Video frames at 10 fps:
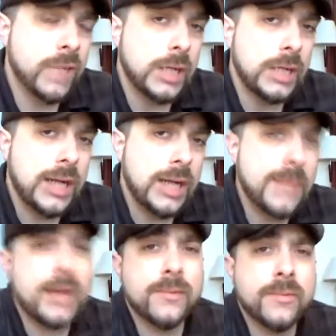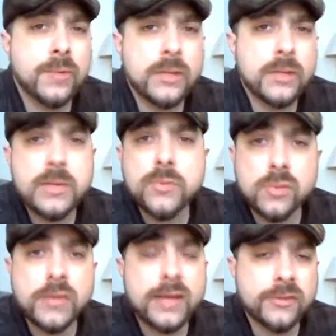I'm not one of the people
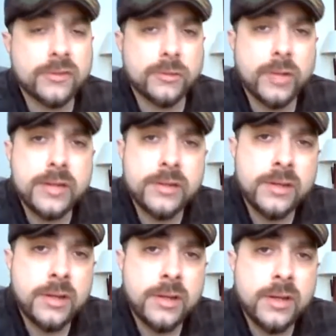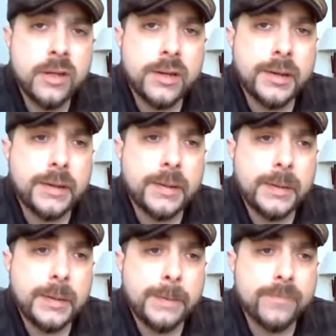who've actually read
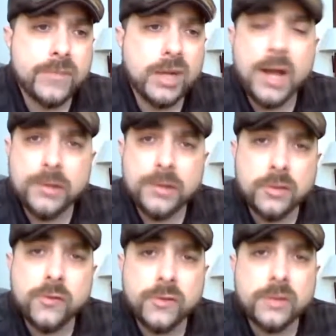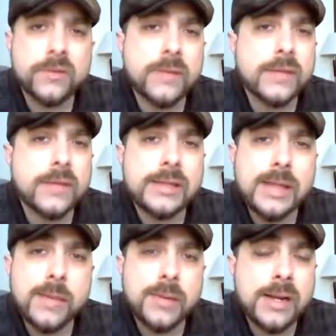The God Delusion and stuff like
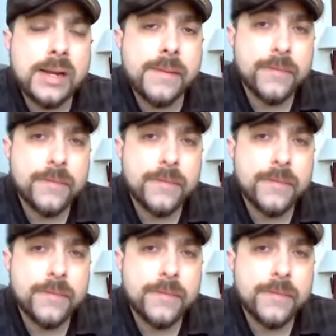that, but I